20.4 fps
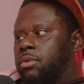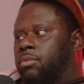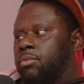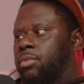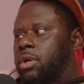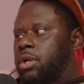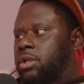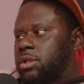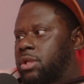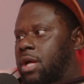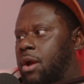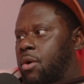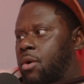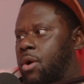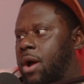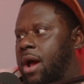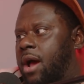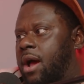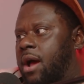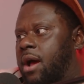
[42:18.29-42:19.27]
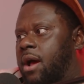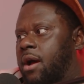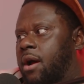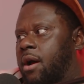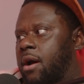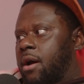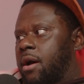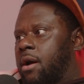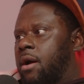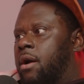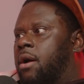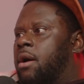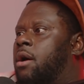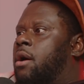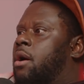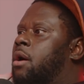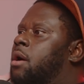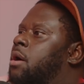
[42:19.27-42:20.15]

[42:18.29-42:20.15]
because Mook was there for this